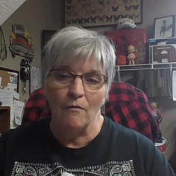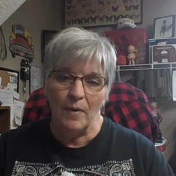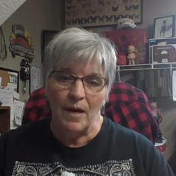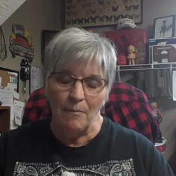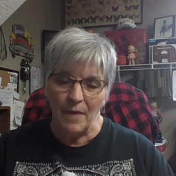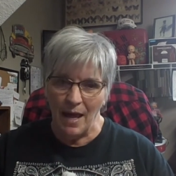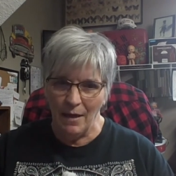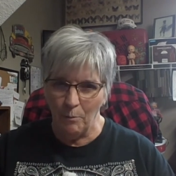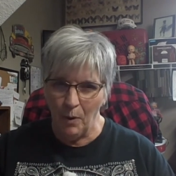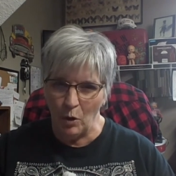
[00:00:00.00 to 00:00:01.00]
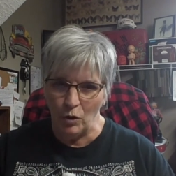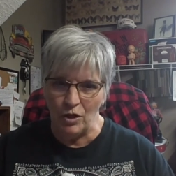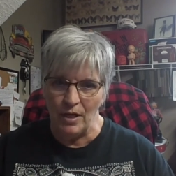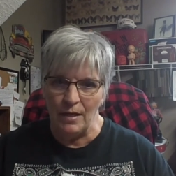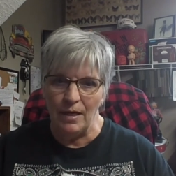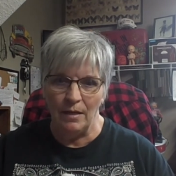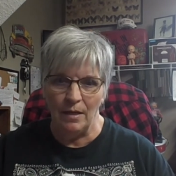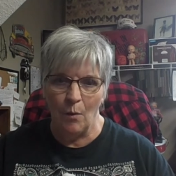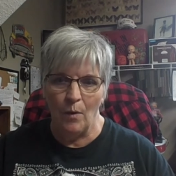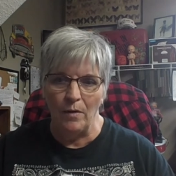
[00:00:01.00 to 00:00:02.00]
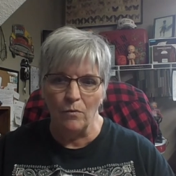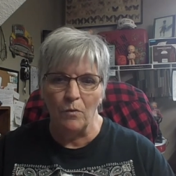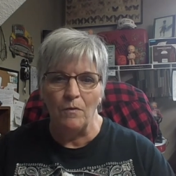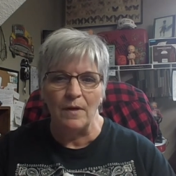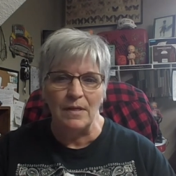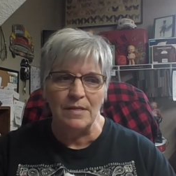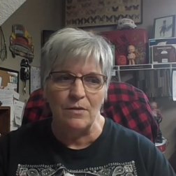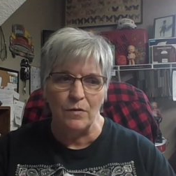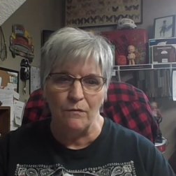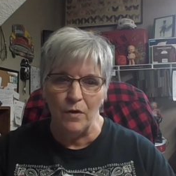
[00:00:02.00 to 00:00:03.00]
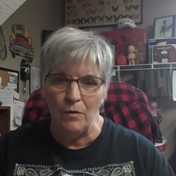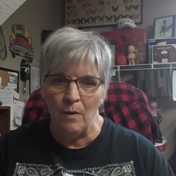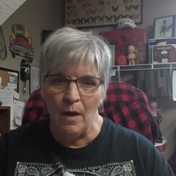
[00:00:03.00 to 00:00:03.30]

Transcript: but I'm kind of purging and going through things. There's a few